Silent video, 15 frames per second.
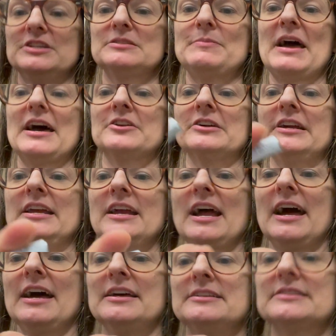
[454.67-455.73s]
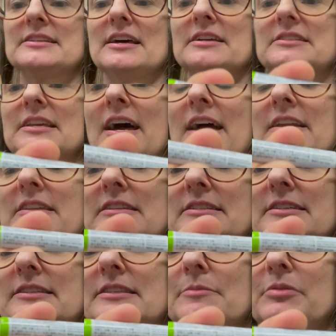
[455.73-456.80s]
battery has a side, this
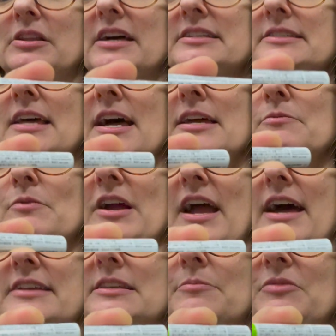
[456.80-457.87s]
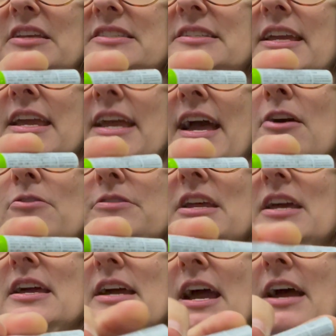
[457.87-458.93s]
is the plus side where it has something sticking out,
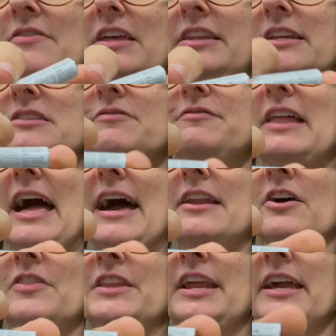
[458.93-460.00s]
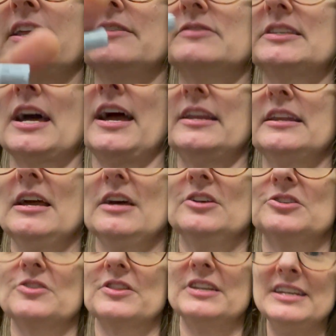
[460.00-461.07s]
and then it's flat on the negative side.
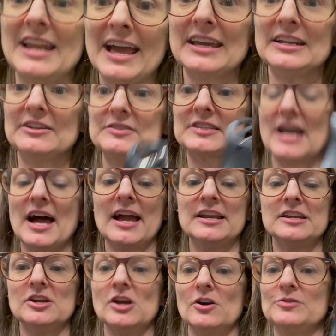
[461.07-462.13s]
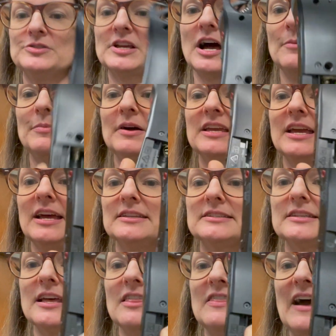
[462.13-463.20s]
So the negative side goes up against
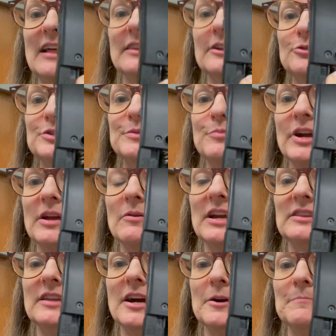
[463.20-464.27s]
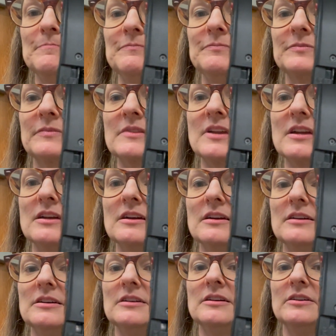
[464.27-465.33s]
that little spring right there.
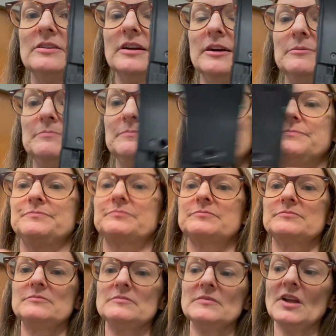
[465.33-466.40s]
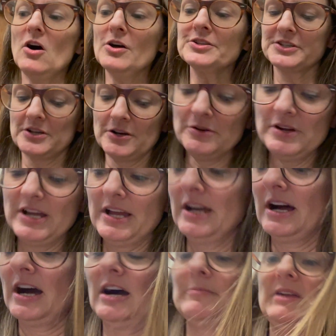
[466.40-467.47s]
Okay. Also,
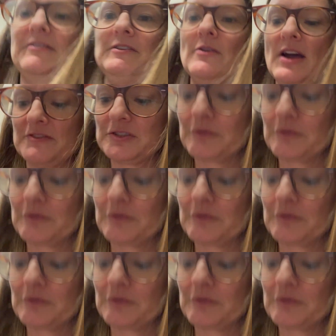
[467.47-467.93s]
if you have to